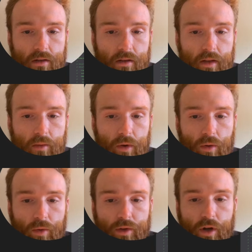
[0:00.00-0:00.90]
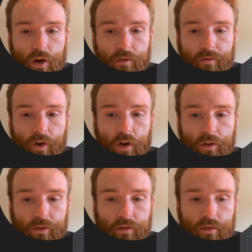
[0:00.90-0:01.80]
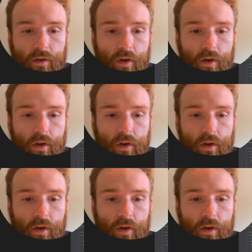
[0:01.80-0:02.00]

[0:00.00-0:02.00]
then we will return false.